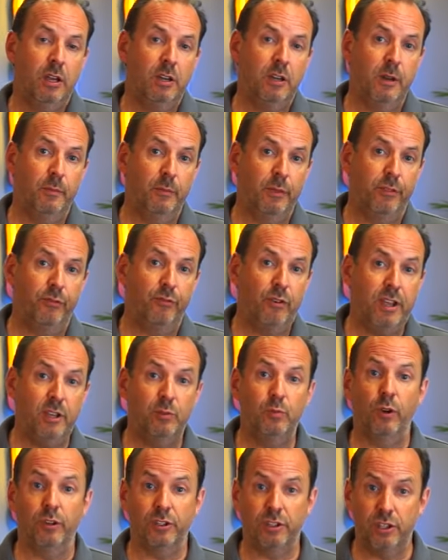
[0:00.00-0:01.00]
Number 3
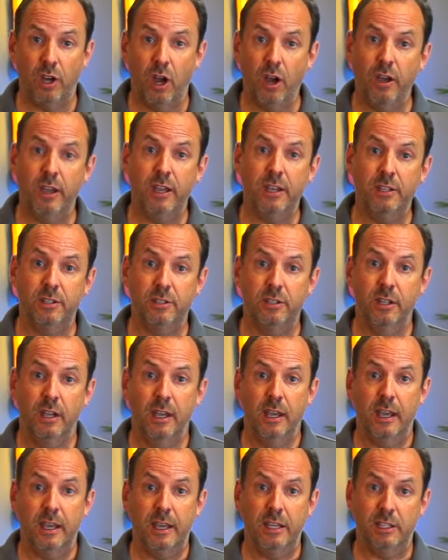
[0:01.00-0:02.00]
is what size
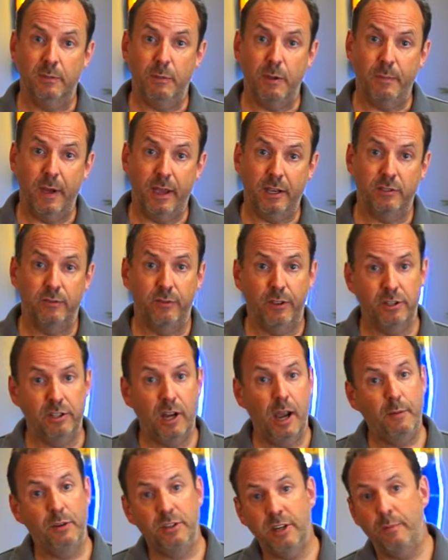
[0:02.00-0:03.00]
is going to be best for the
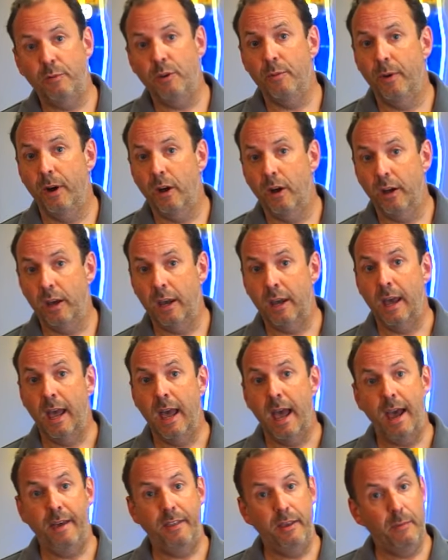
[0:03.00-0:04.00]
type of table you're buying
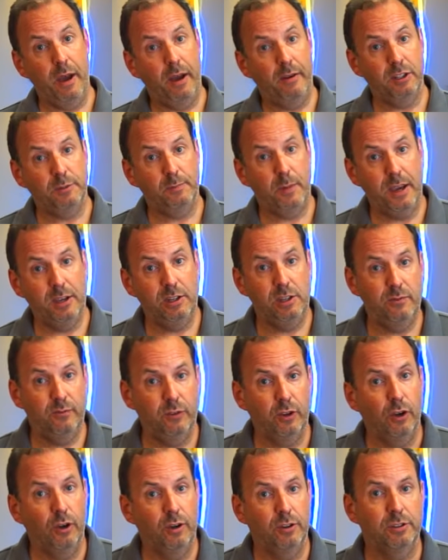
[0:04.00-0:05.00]
and the amount of space
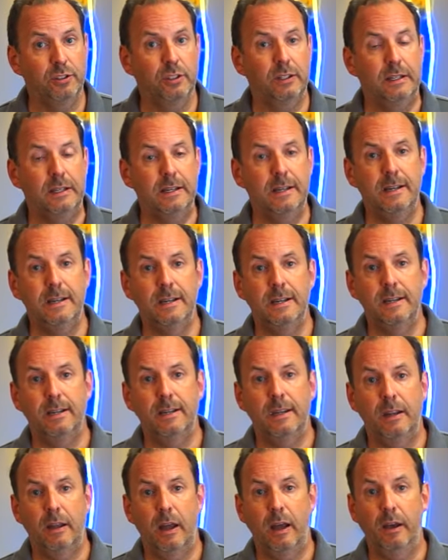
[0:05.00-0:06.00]
you've got.
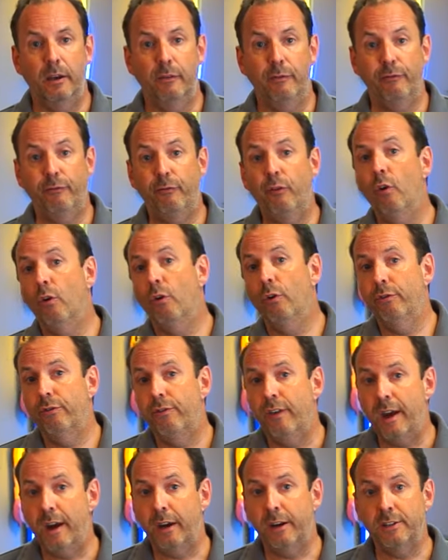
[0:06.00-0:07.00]

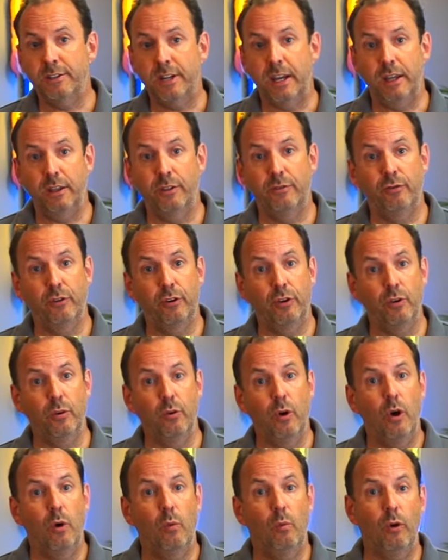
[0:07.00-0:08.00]
Fourth, then I'm going to take you
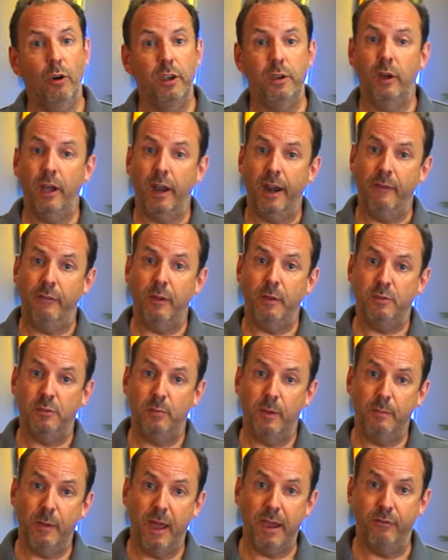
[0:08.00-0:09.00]
through what you're going to have it
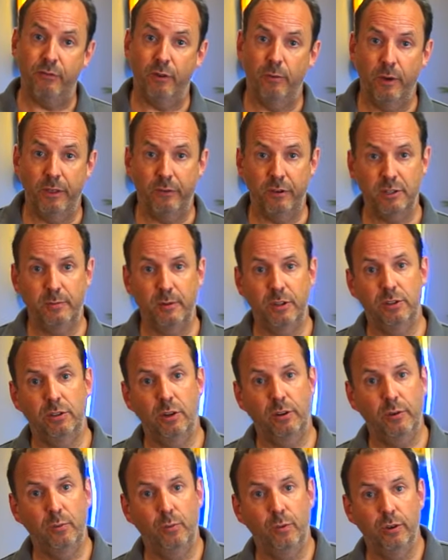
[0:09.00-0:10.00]
to be made from, whether it's going to be
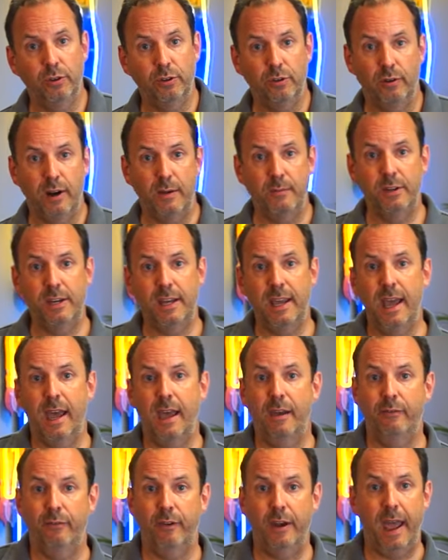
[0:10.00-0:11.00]
solid wood or
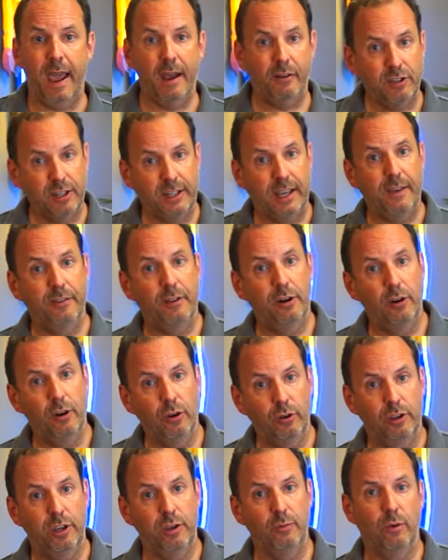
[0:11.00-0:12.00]
MDF and how to get the
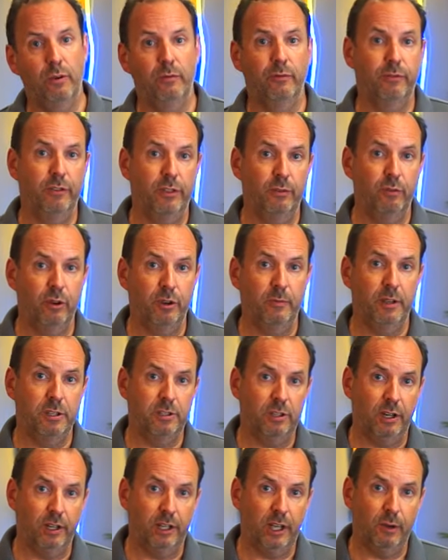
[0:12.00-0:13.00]
look you want for the room
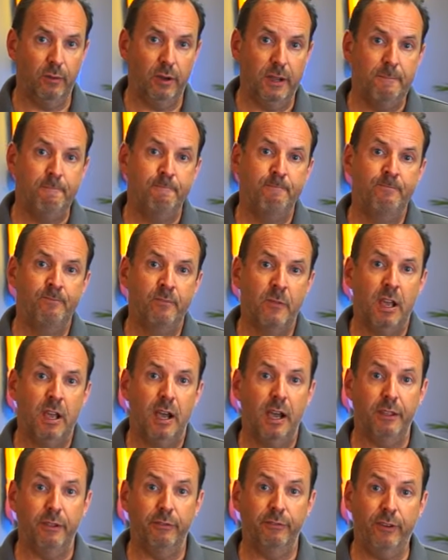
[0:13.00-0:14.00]
it's going to go in.
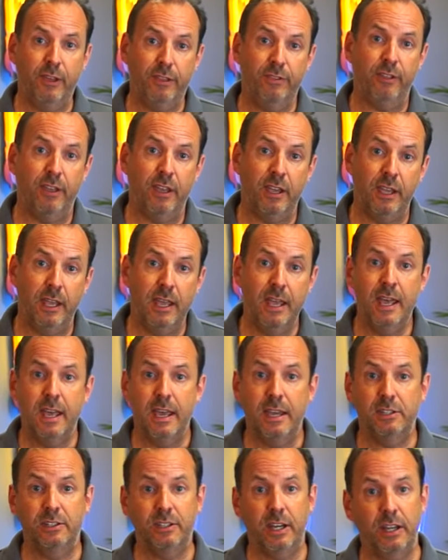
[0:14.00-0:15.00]
And the 5th thing
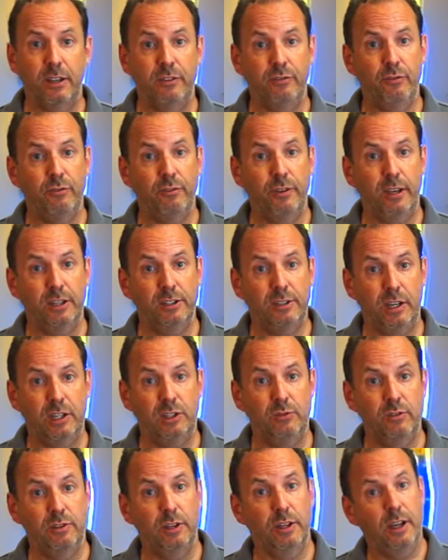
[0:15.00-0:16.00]
is to take you through the
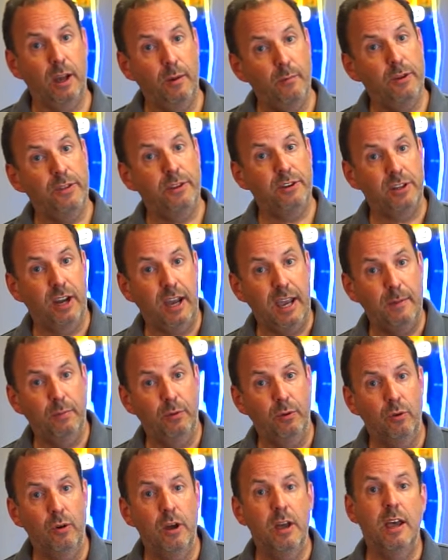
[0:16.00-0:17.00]
accessories that come with the
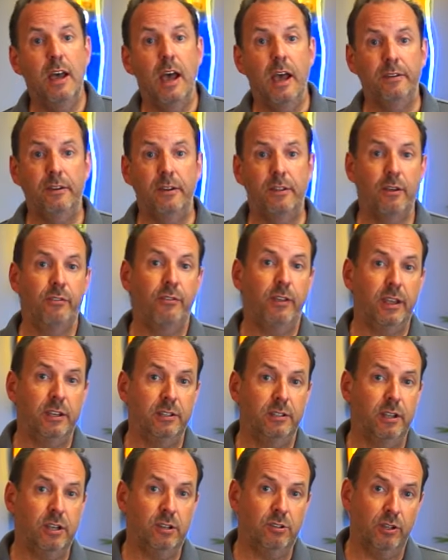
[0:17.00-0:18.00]
table and the other
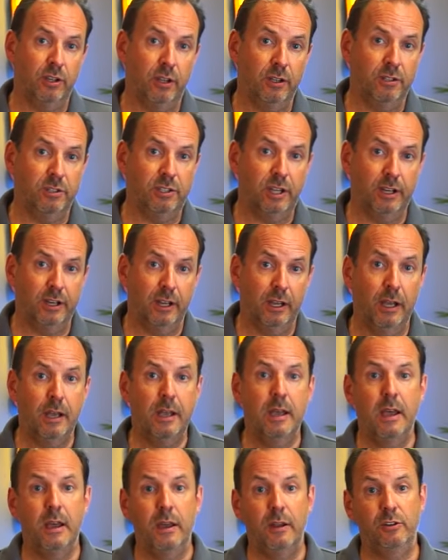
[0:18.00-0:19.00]
things that you should consider
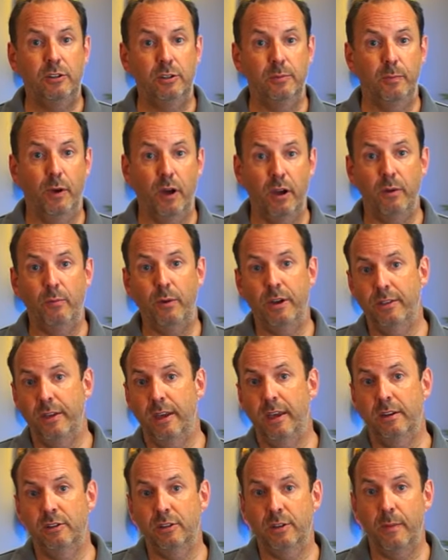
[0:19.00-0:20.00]
to buy with
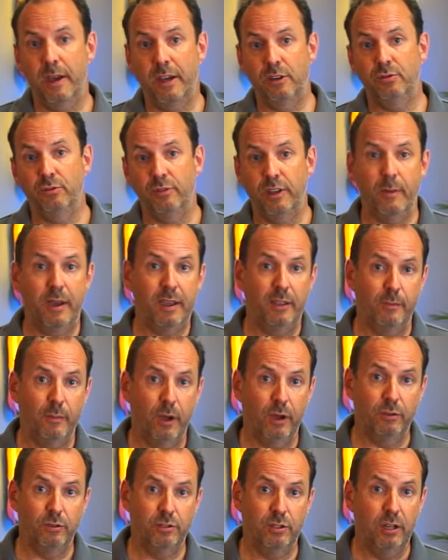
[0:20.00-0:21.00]
it to make sure you make the
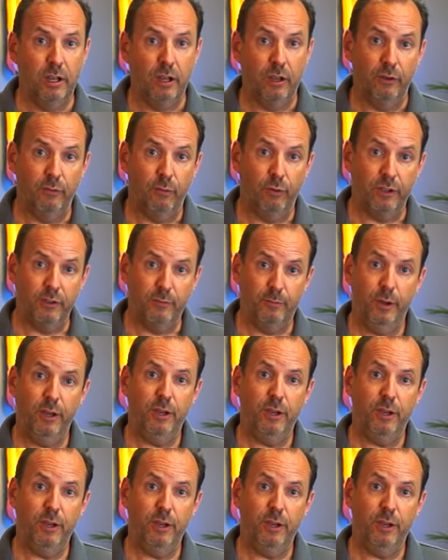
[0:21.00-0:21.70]
most of what you've